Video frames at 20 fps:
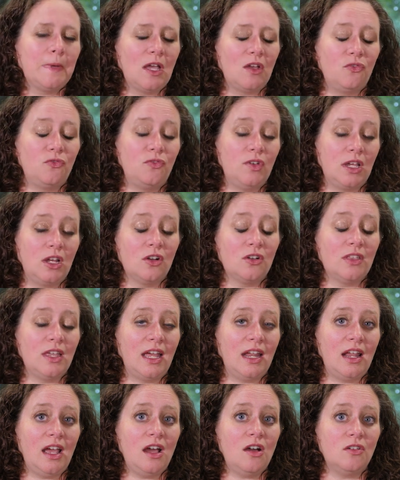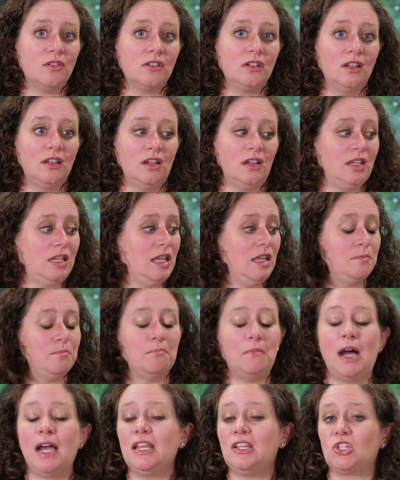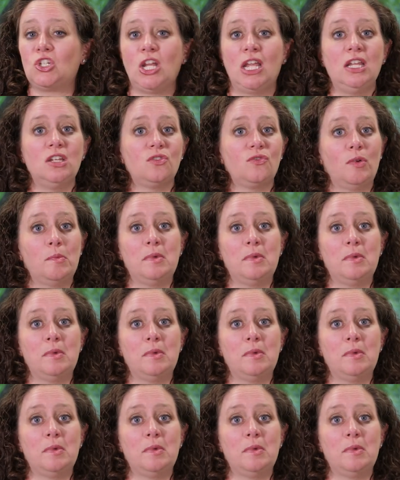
Figure that out. It might change